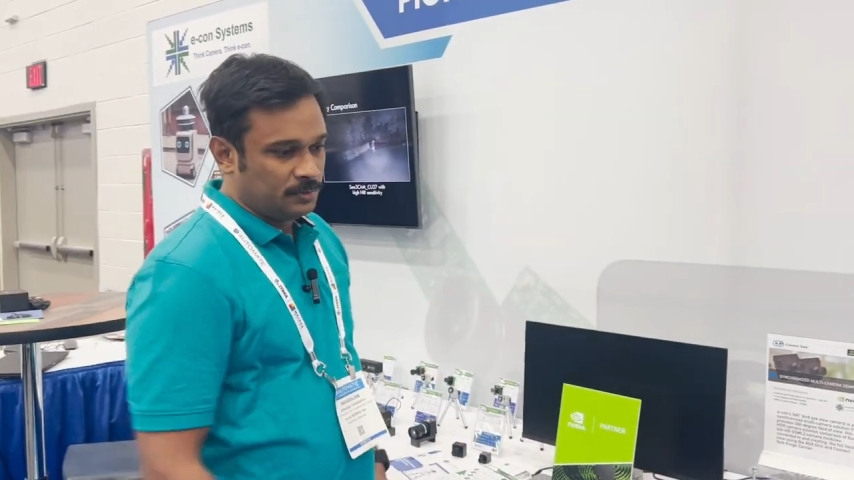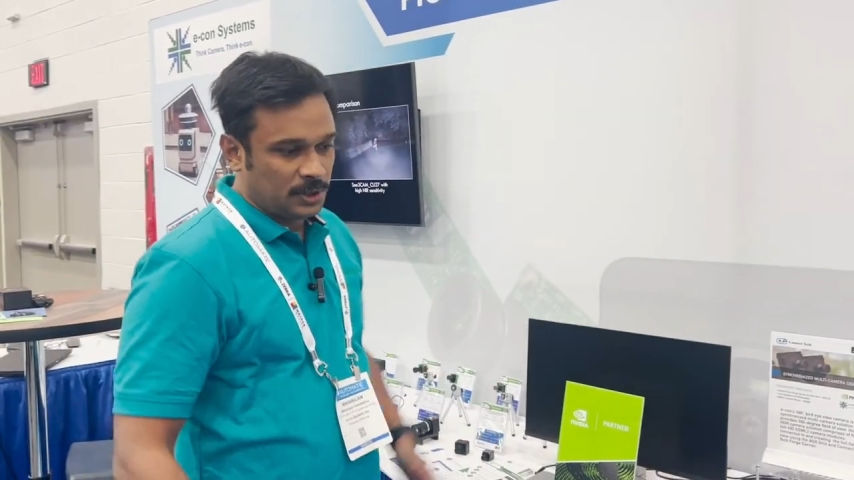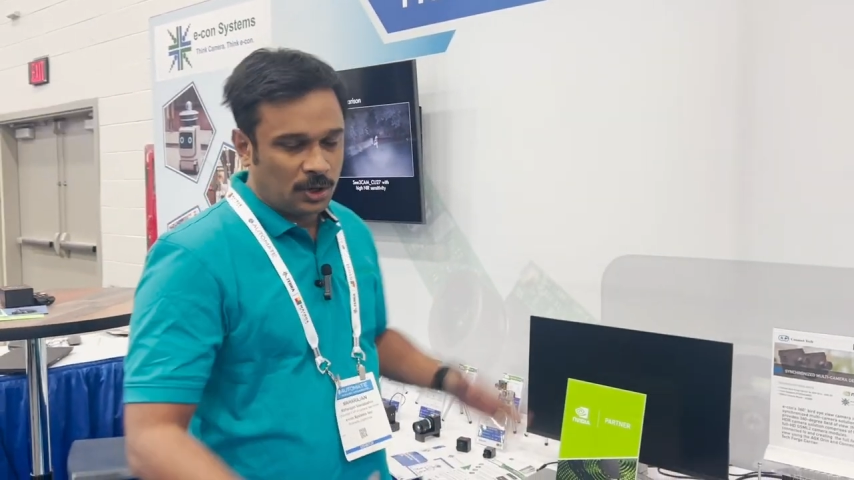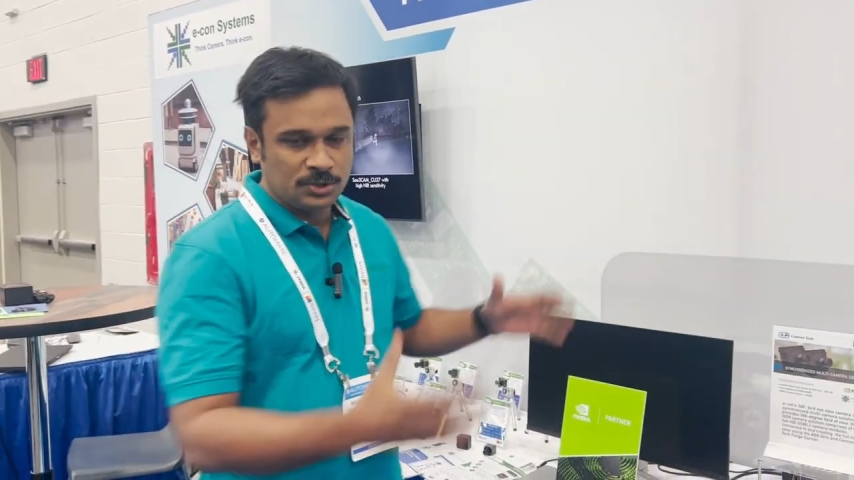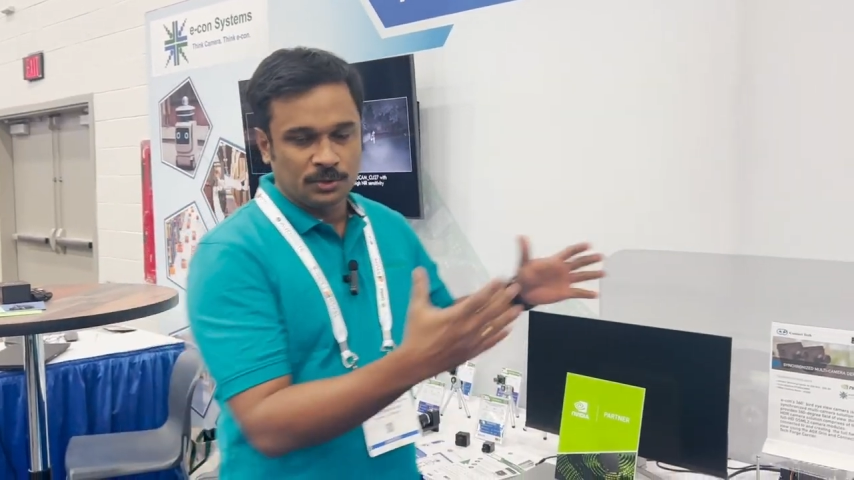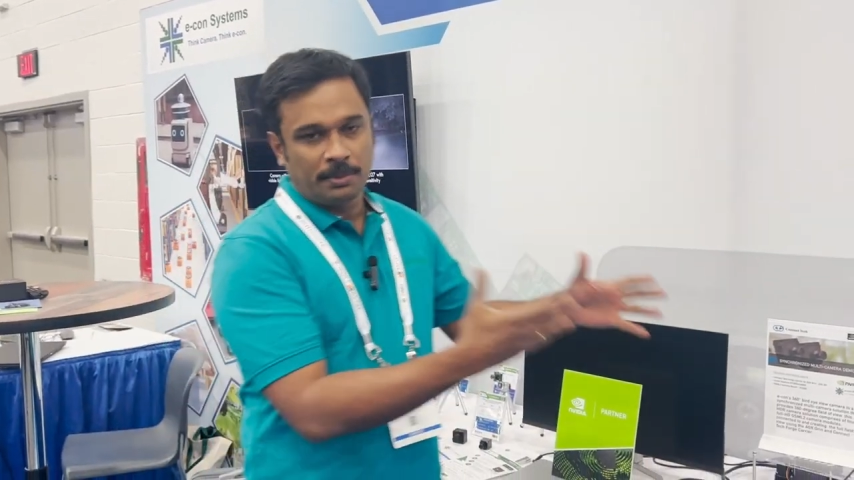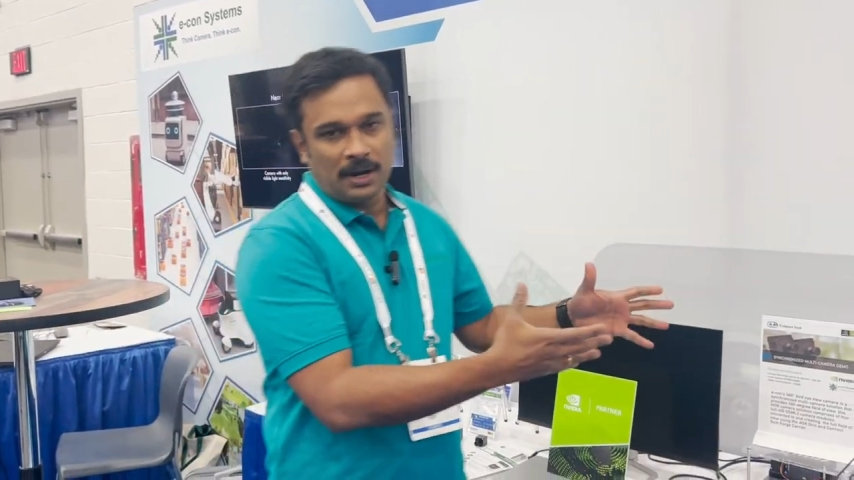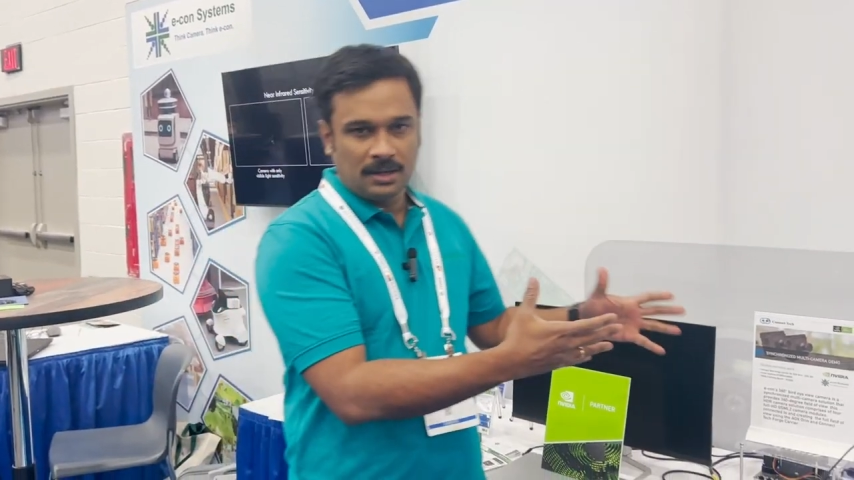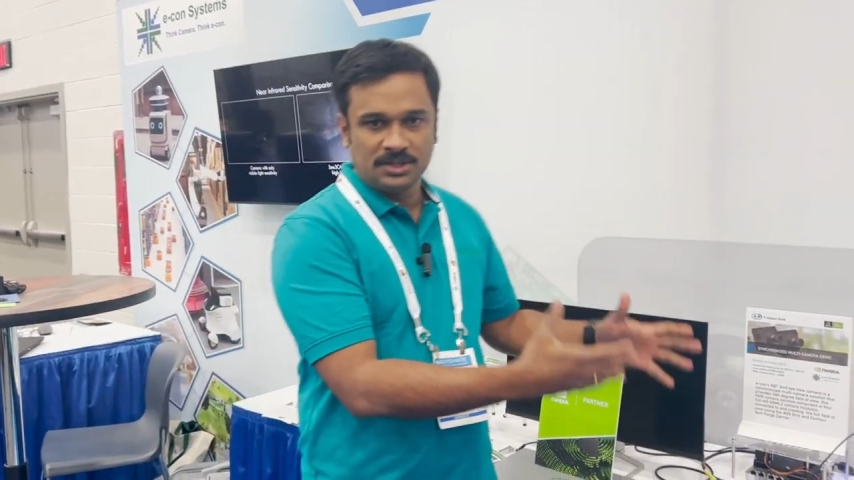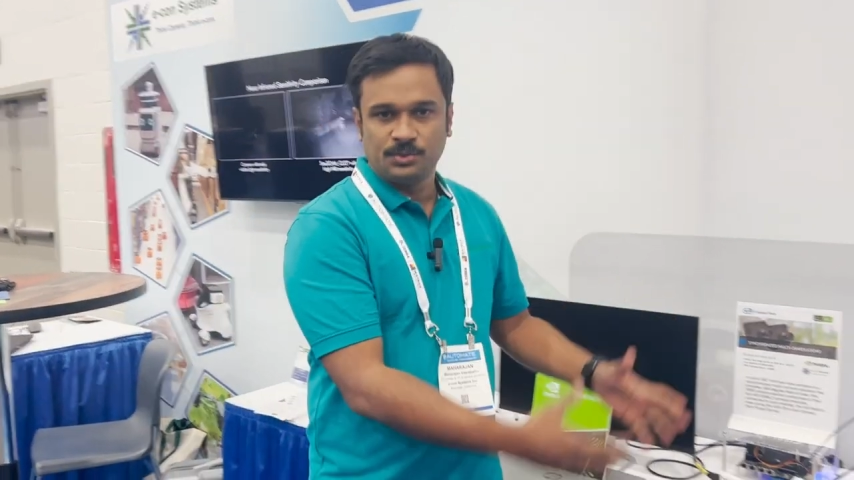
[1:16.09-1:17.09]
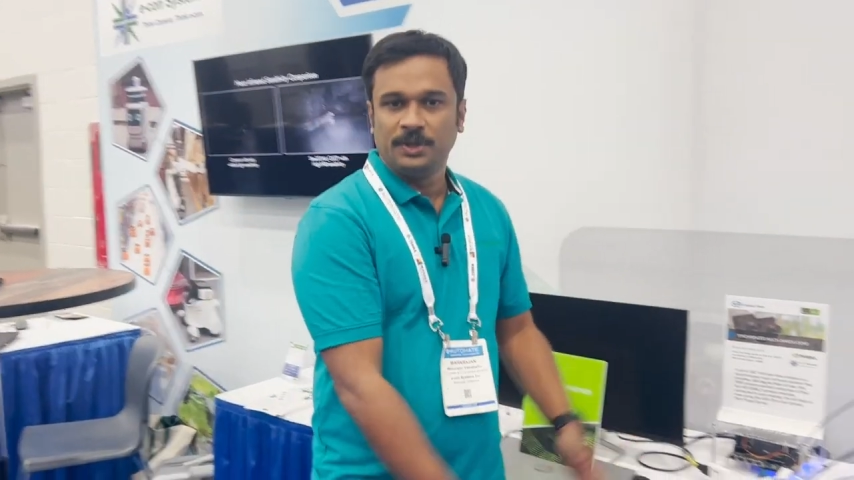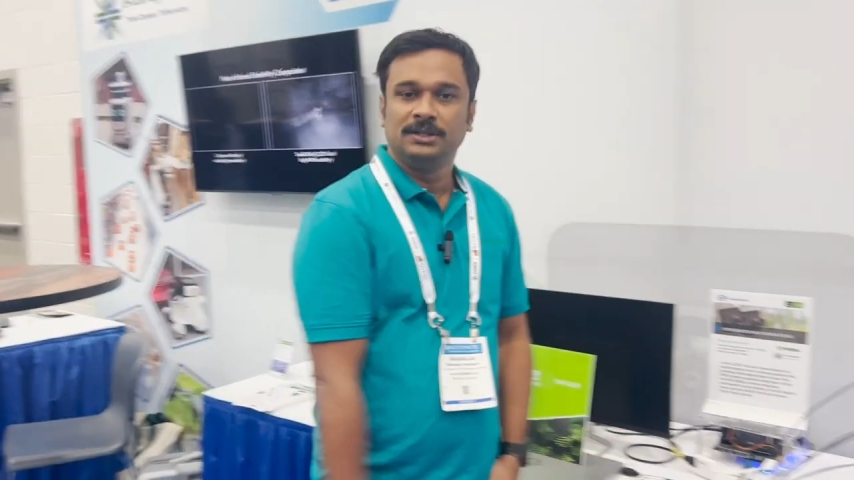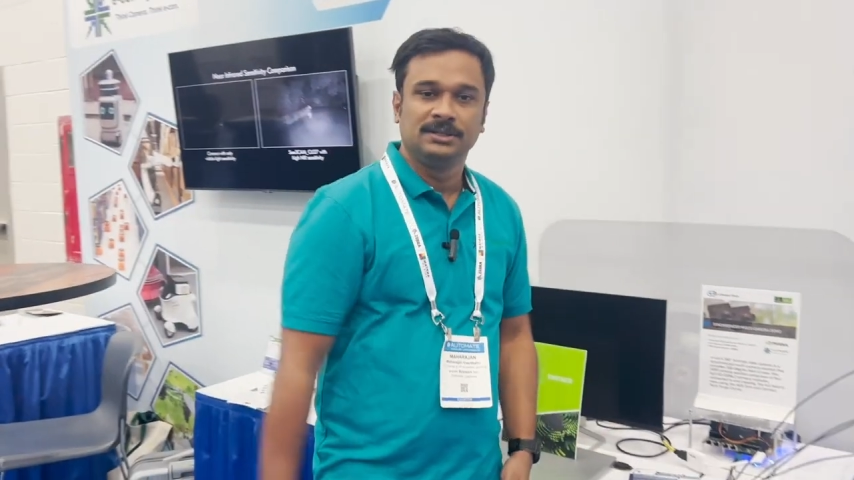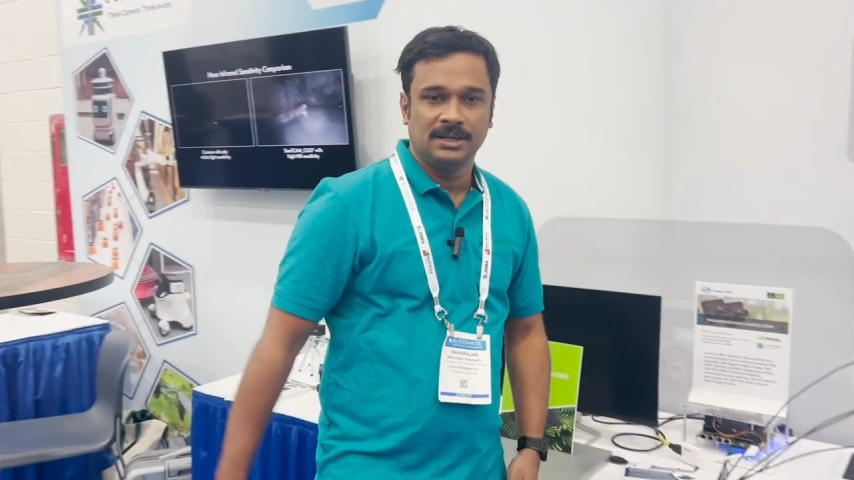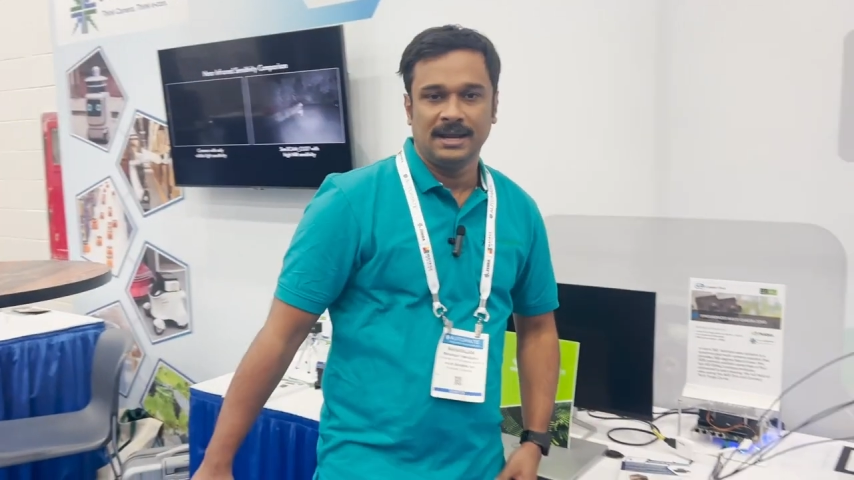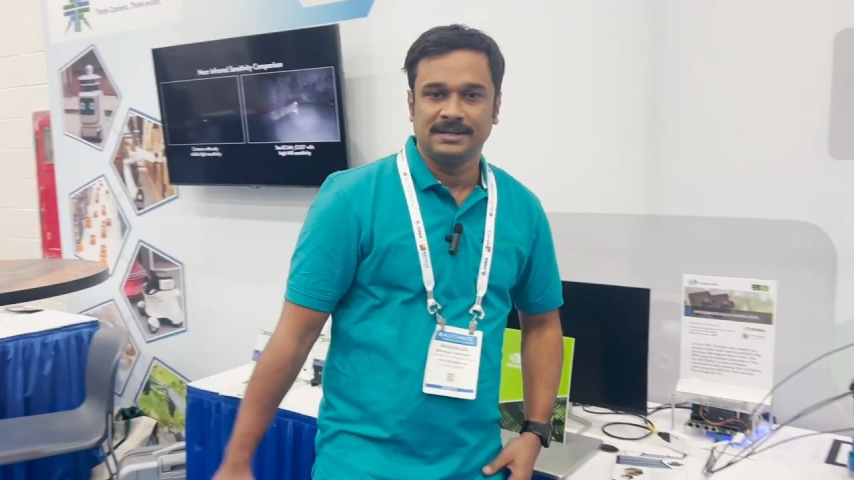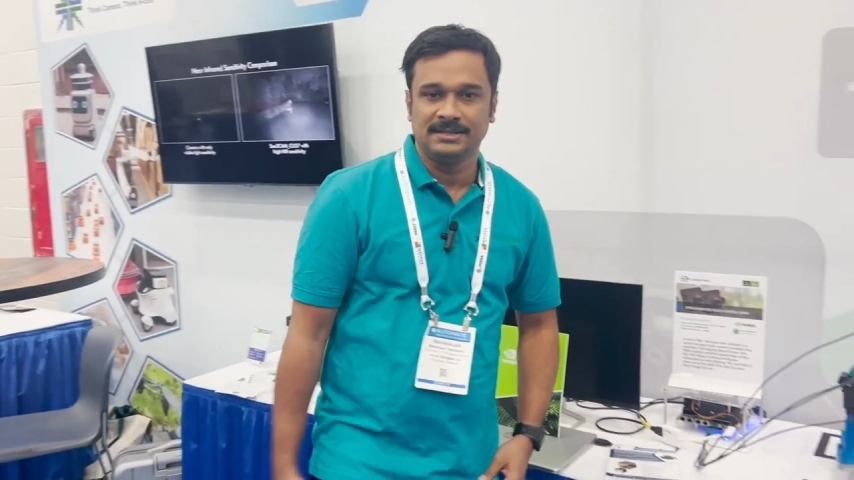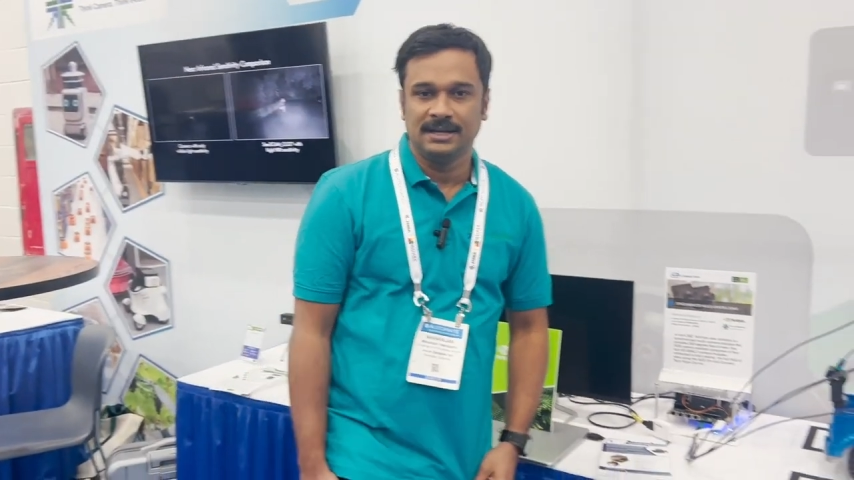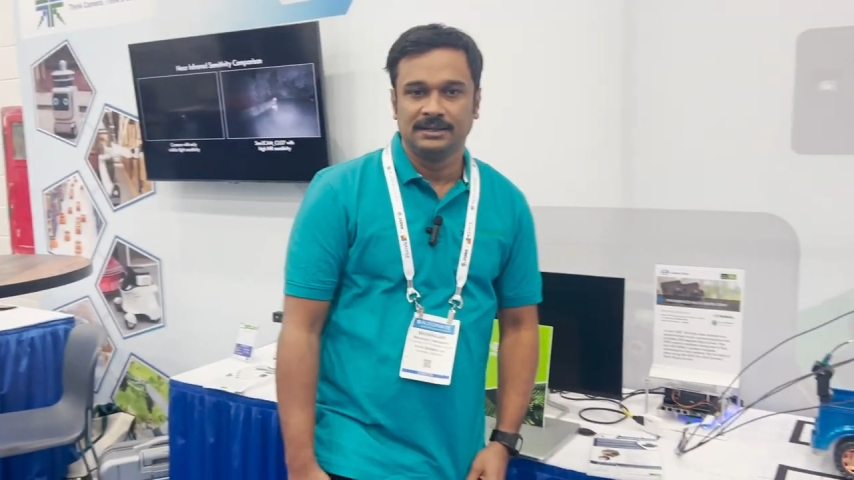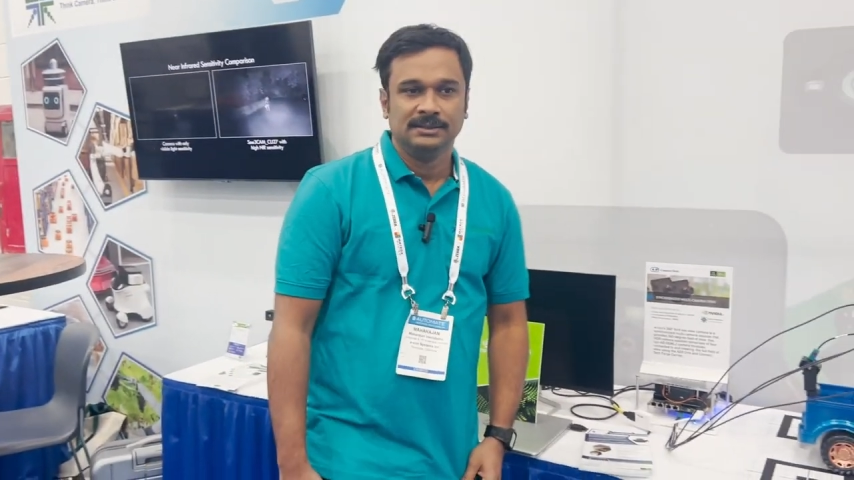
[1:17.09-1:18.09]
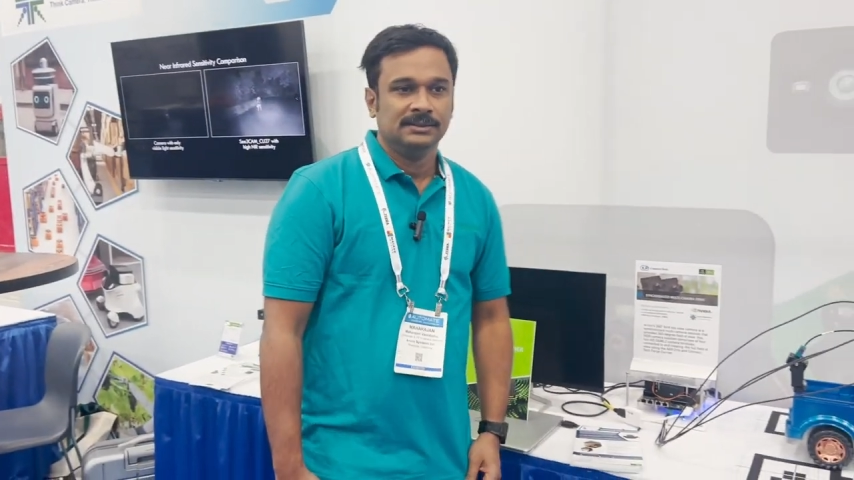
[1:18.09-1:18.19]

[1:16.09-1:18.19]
we are also partners with ConnectTech,